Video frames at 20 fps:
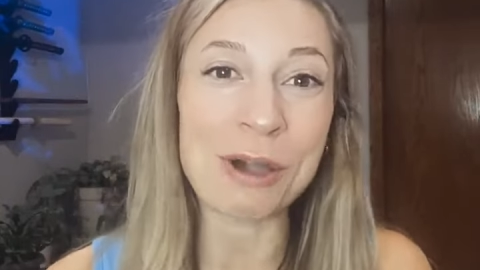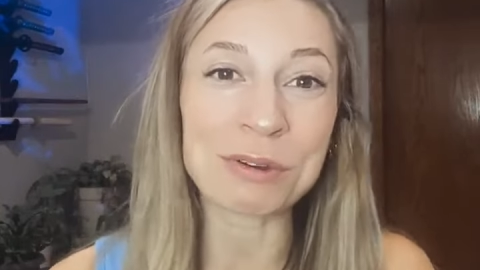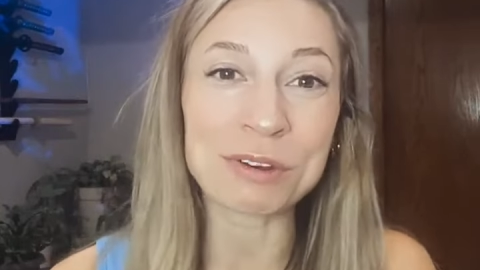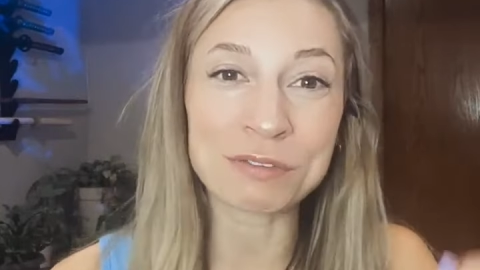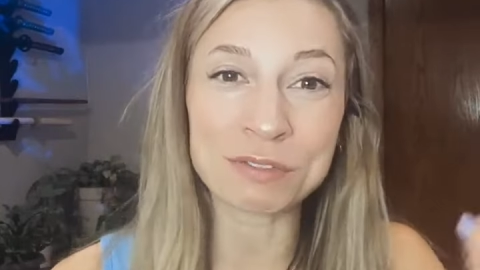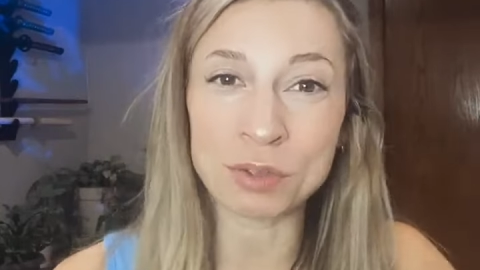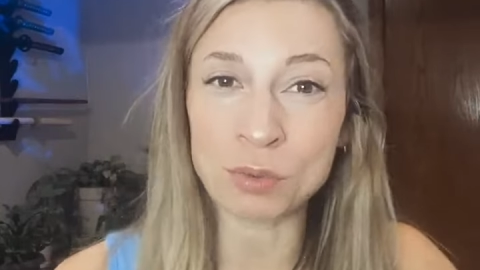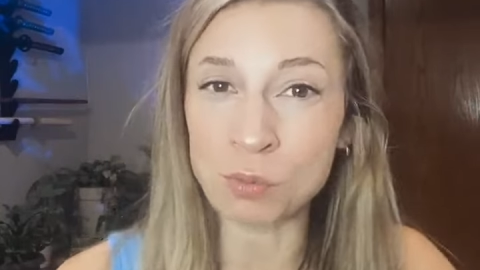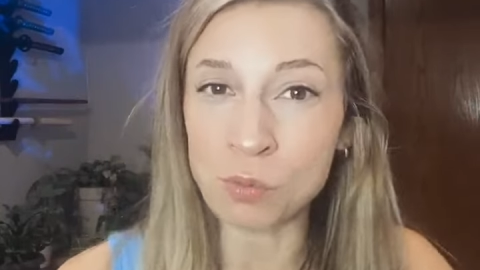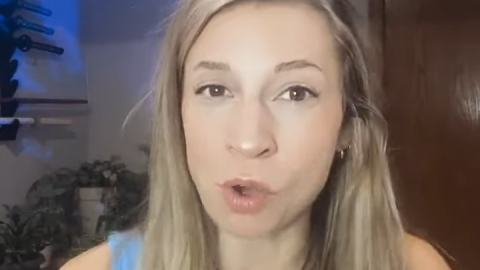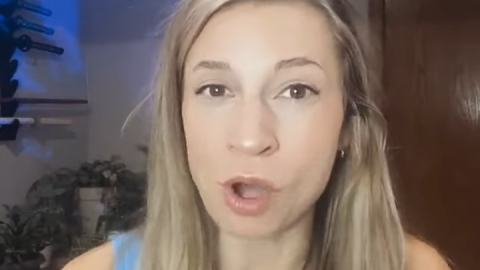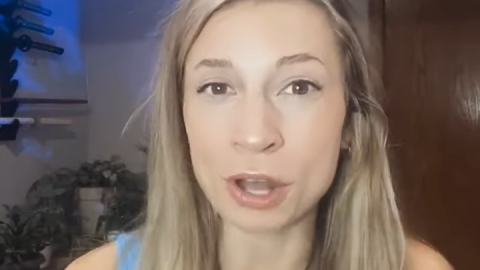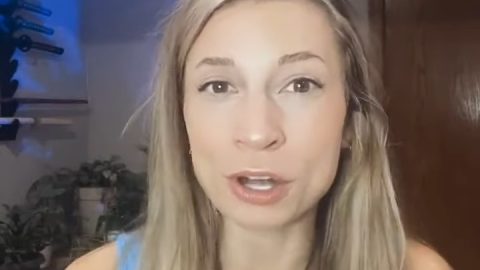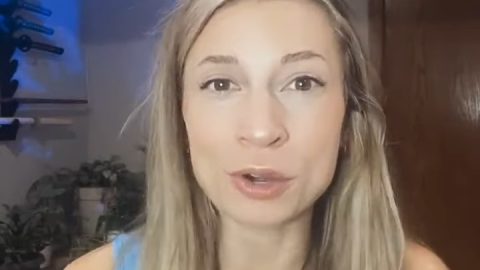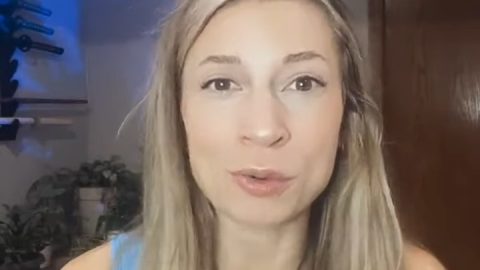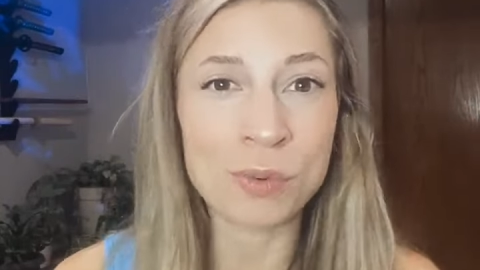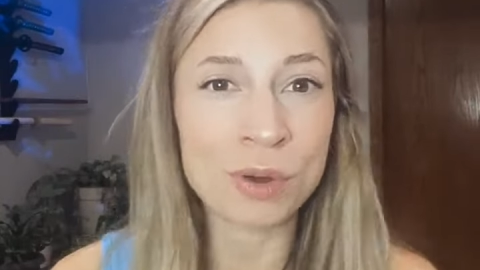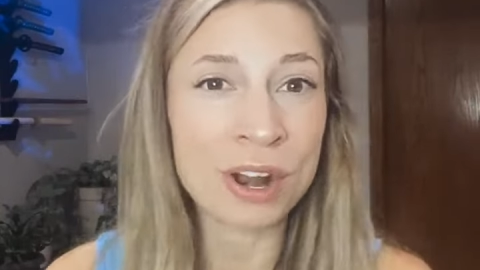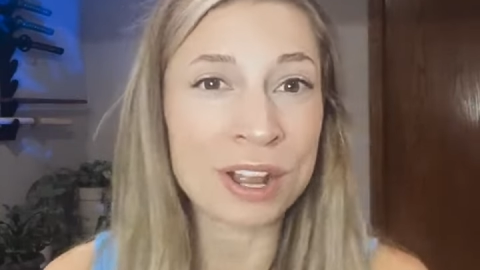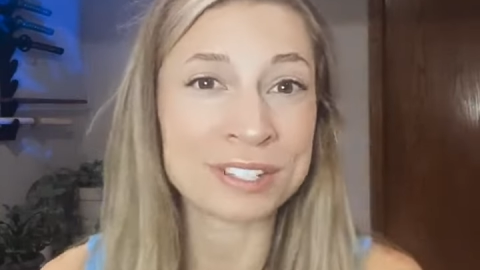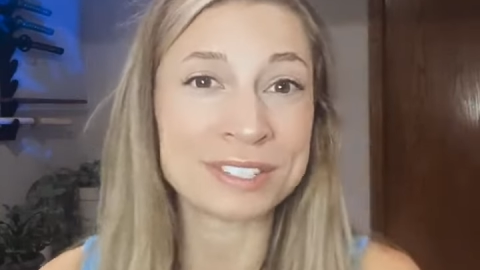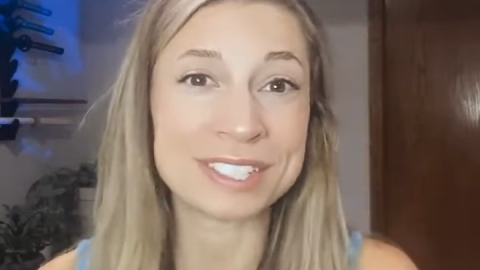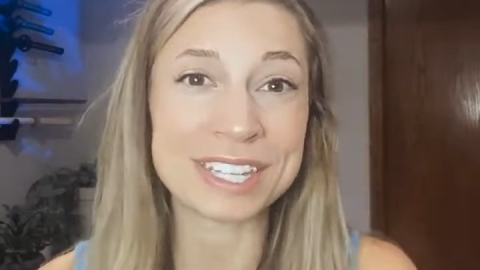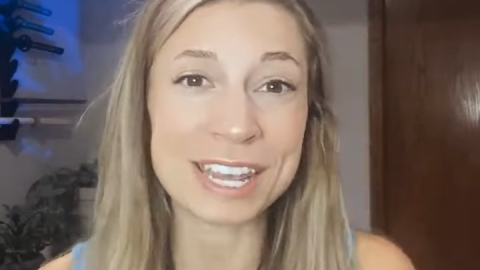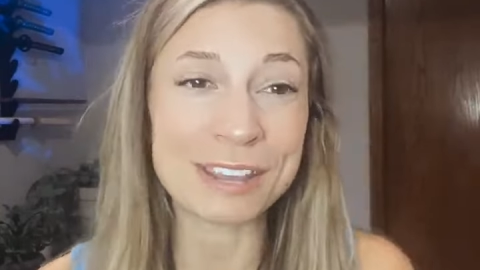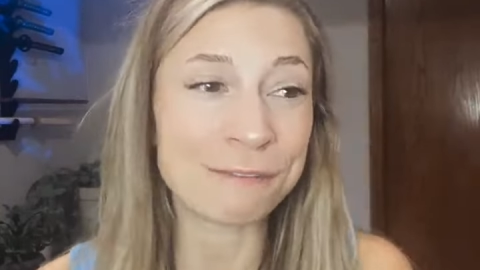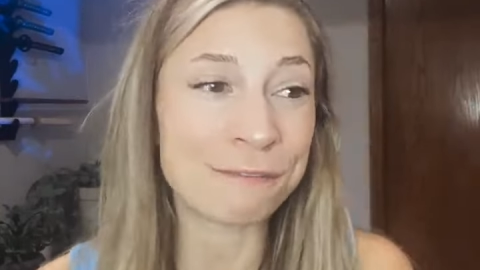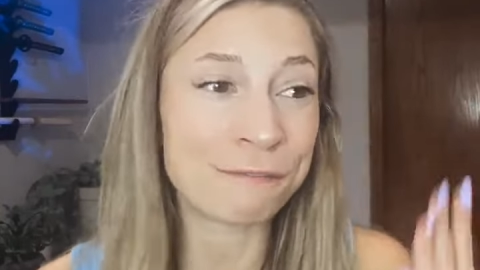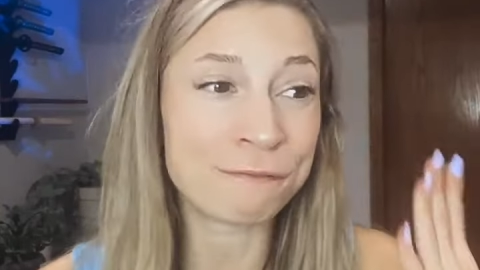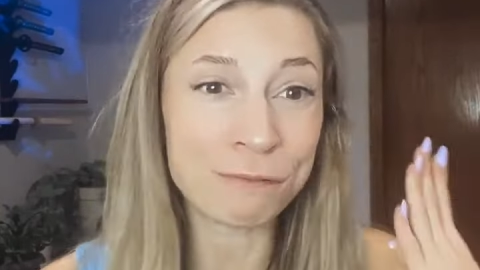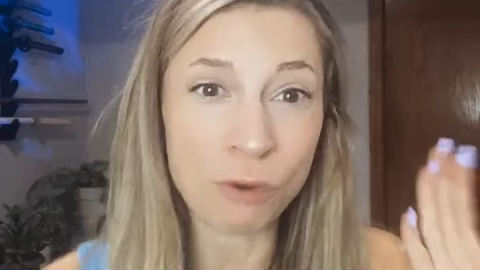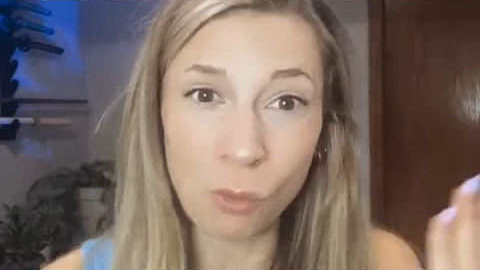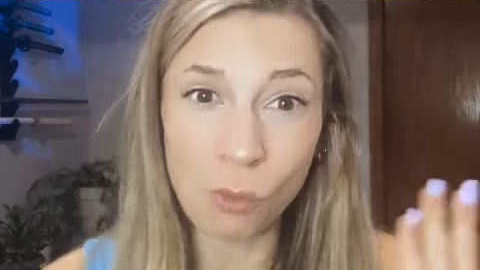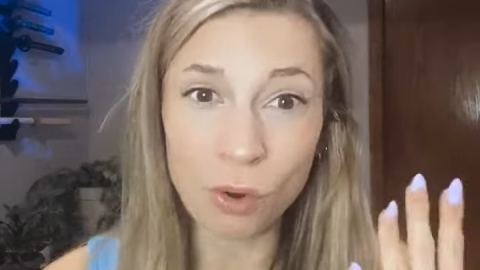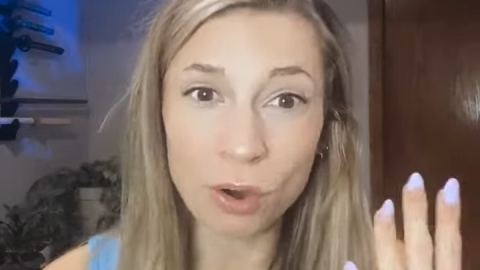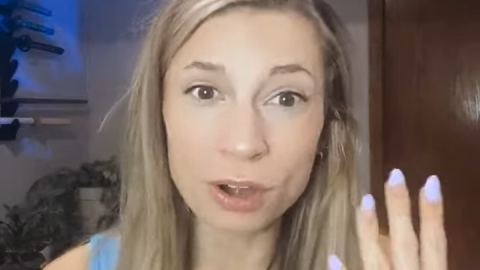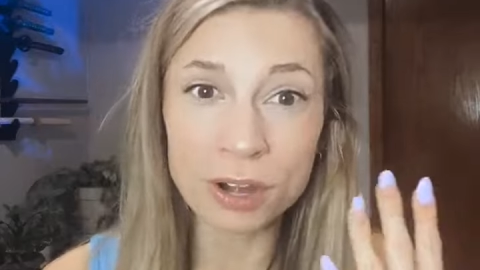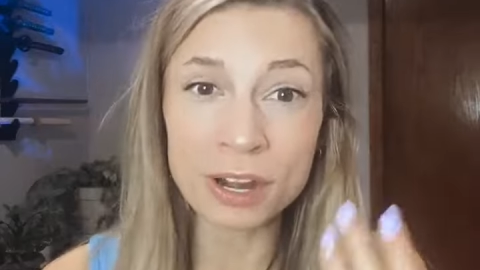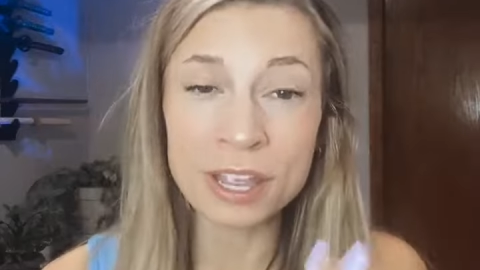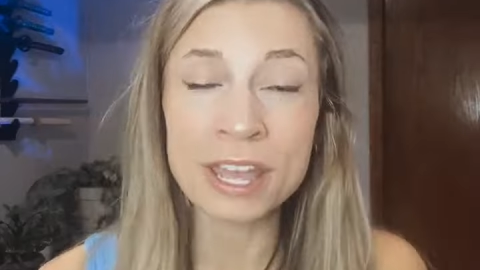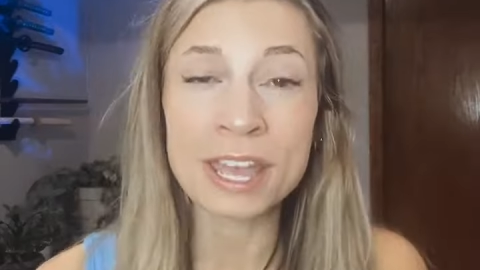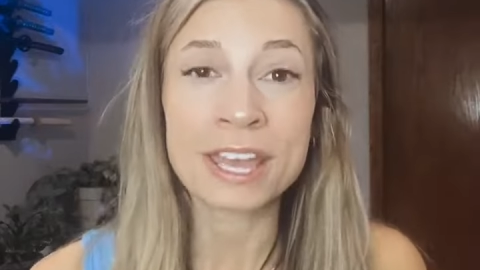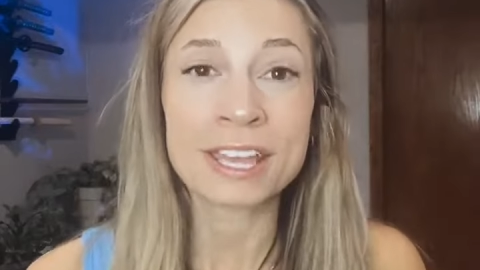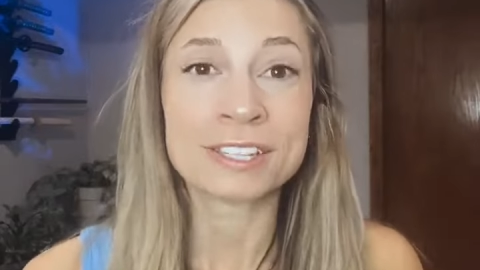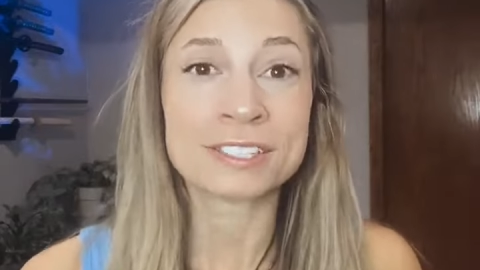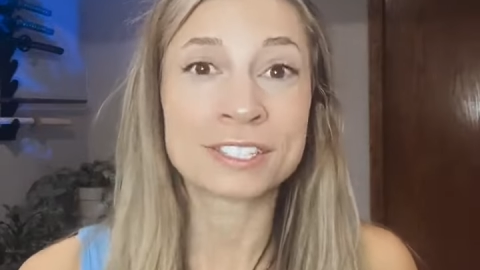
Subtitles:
out of the water, we're on day 4.